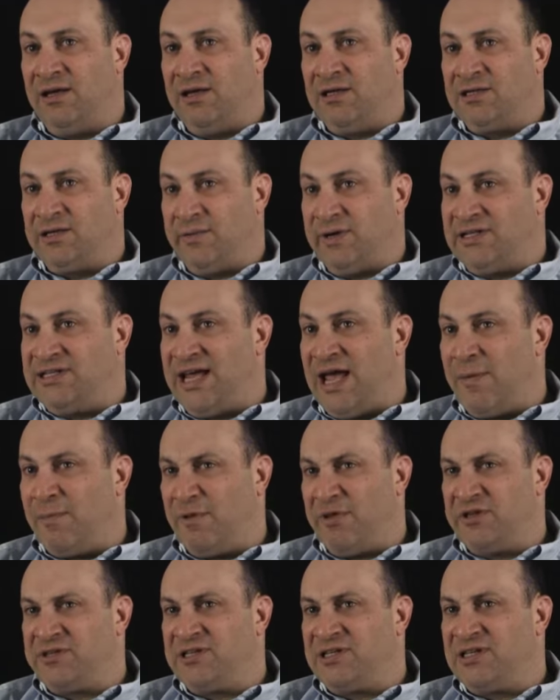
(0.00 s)
Some
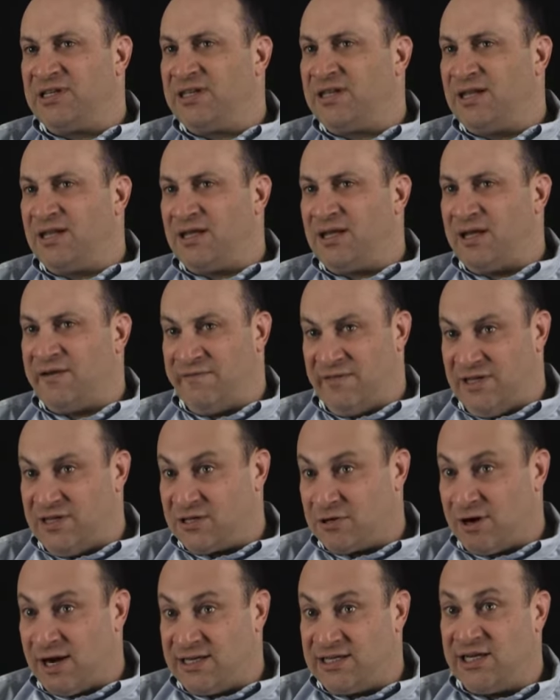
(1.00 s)
examples of these
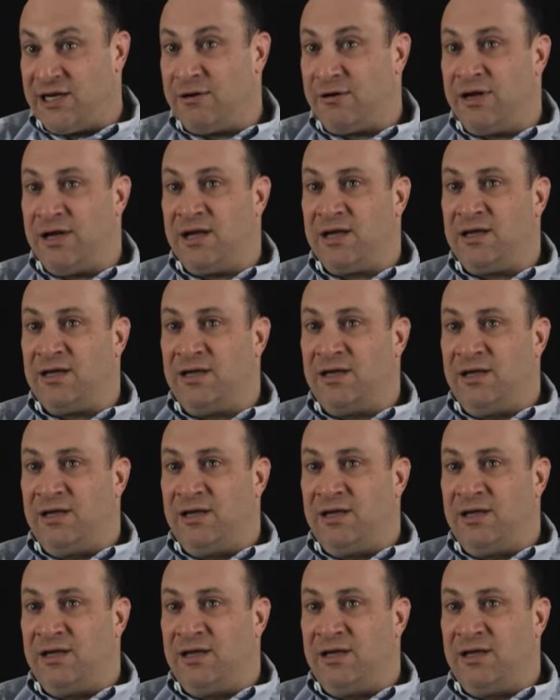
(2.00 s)
criteria